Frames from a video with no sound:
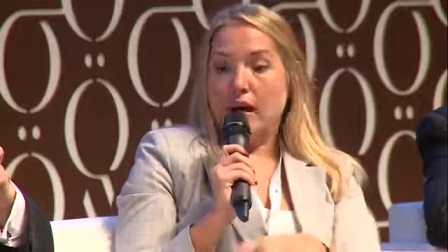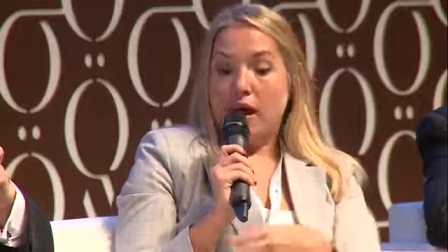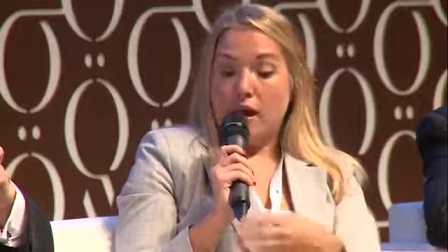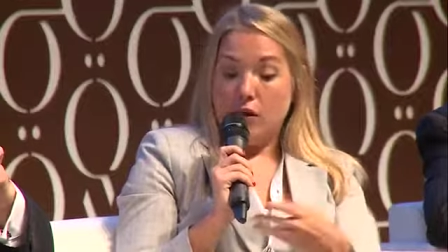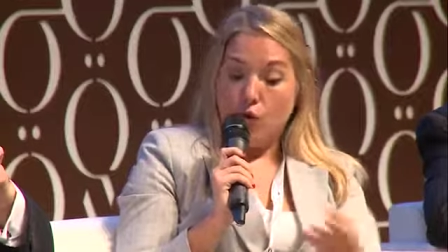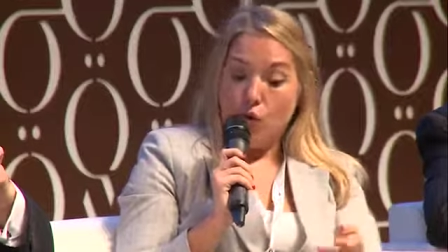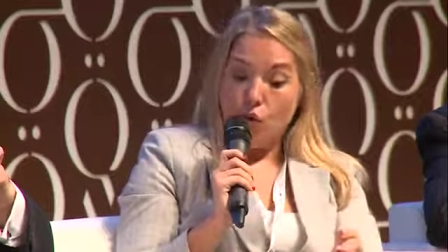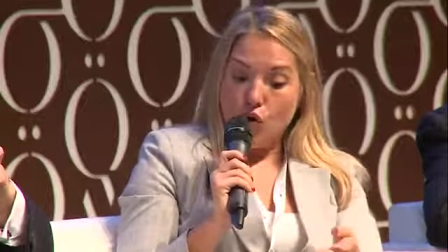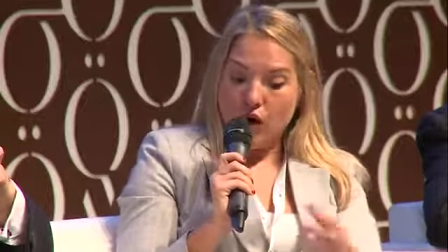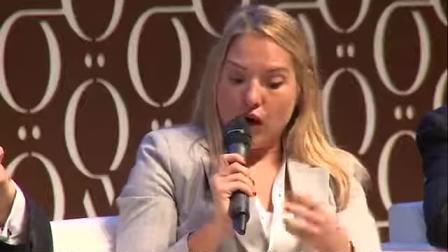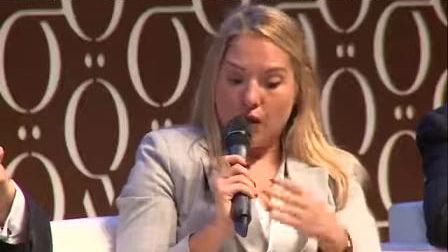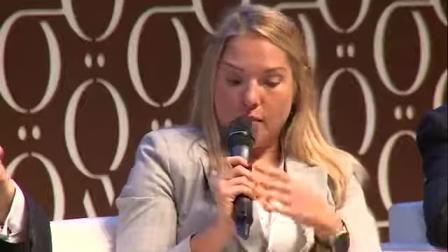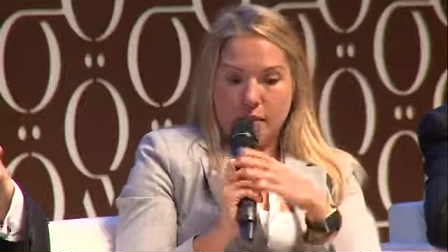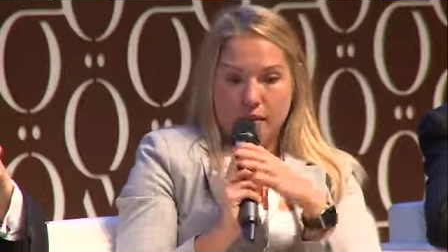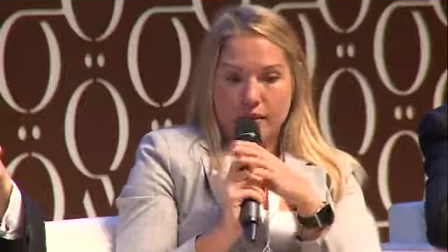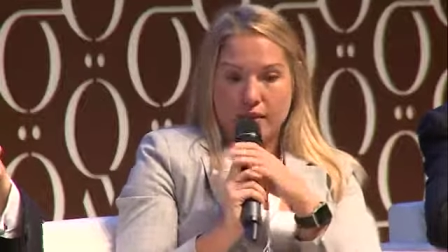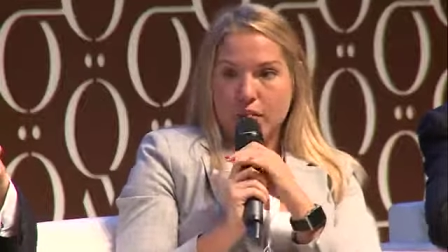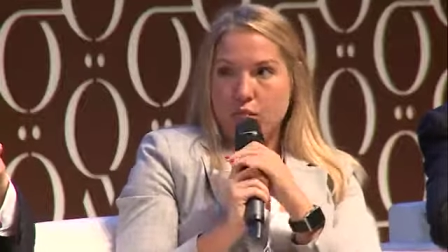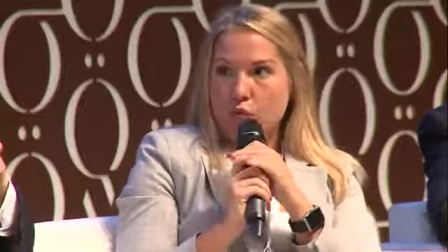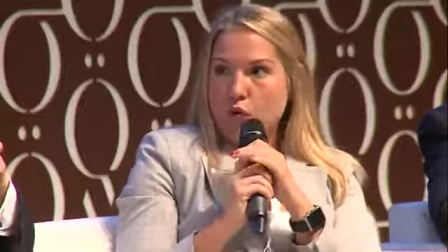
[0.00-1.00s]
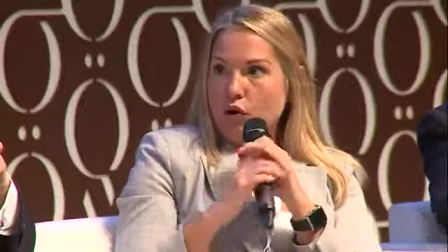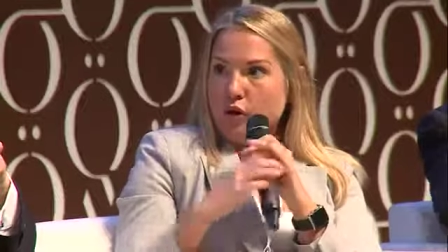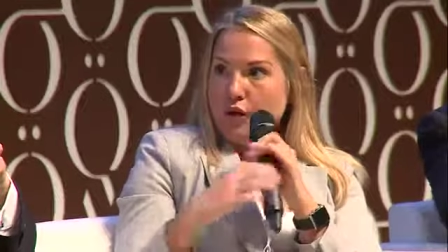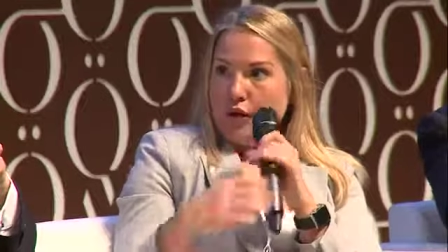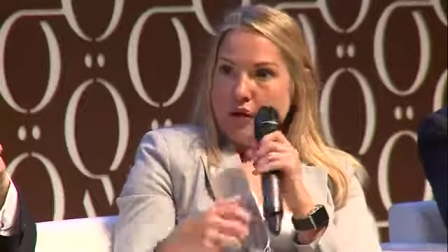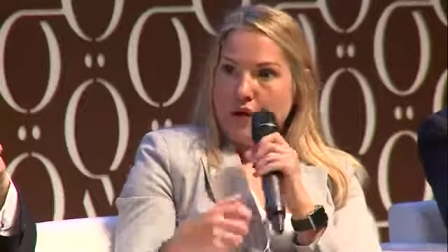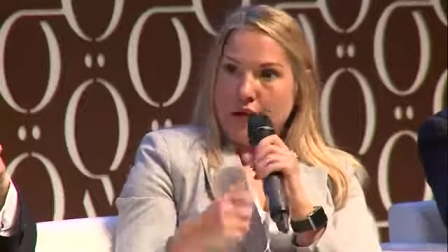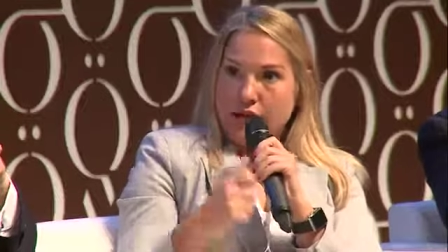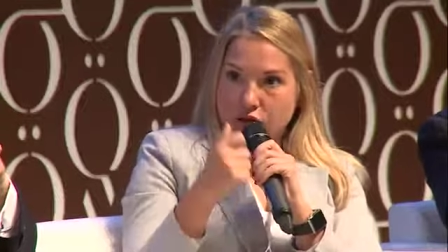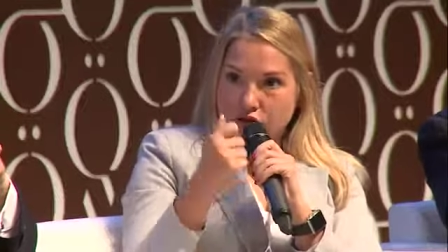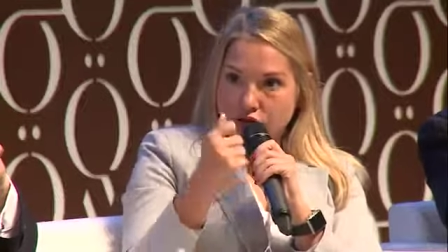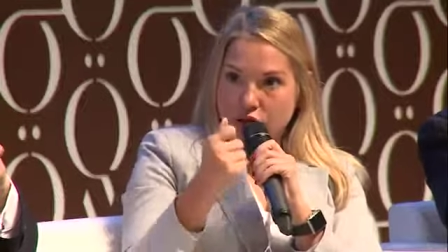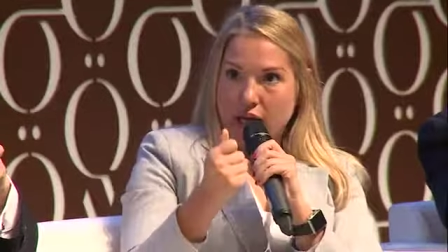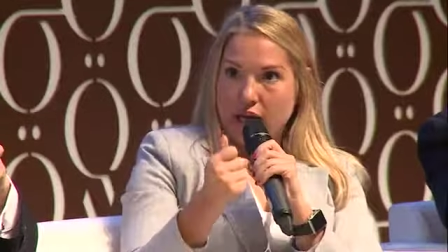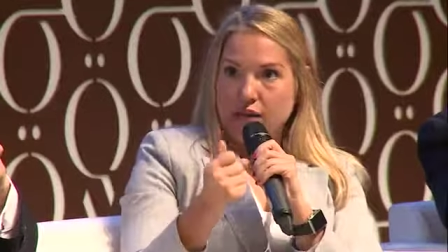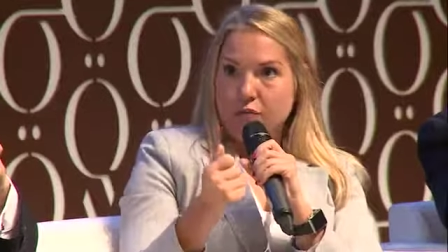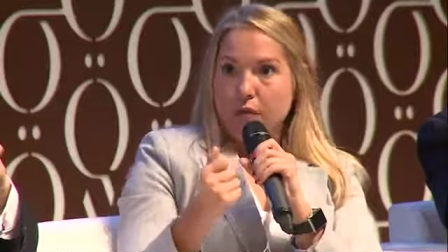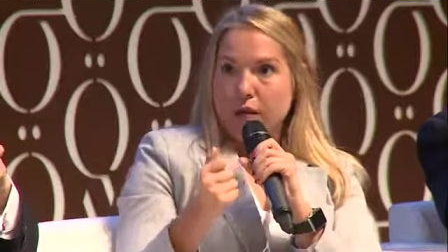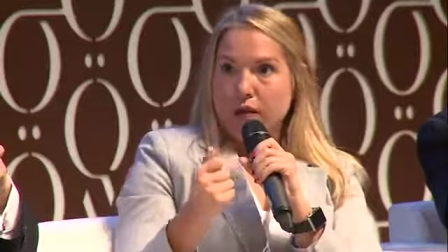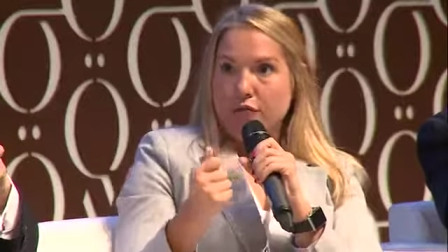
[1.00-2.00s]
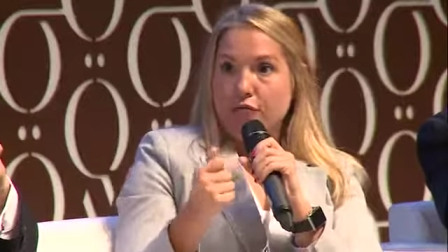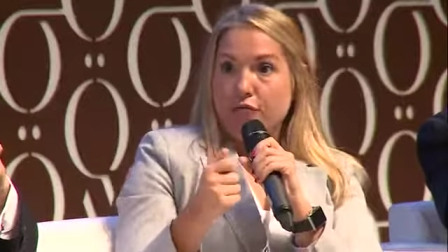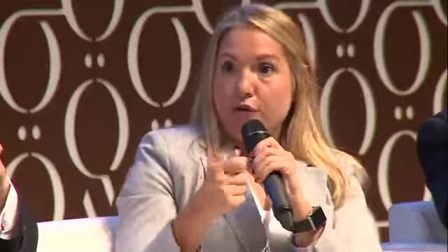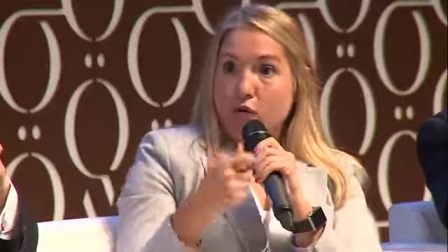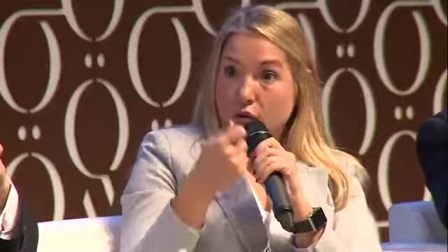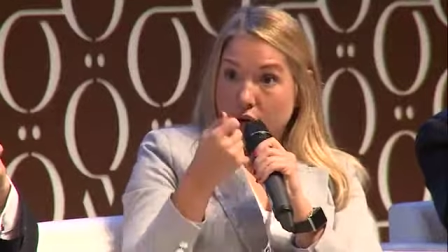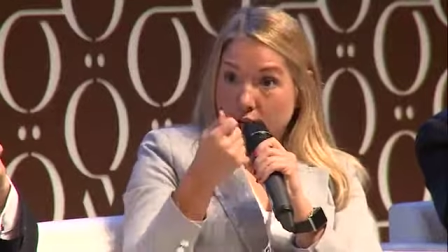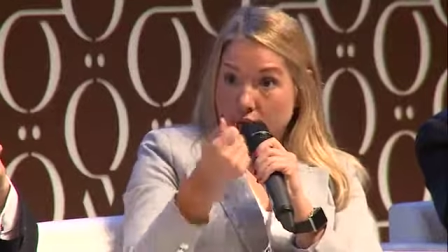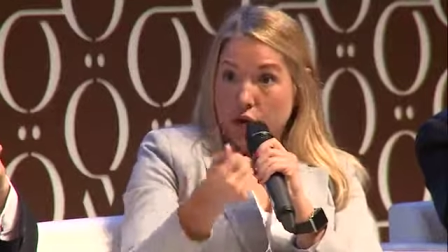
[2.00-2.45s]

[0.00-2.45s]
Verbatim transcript: I woke up in the morning, I checked my phone,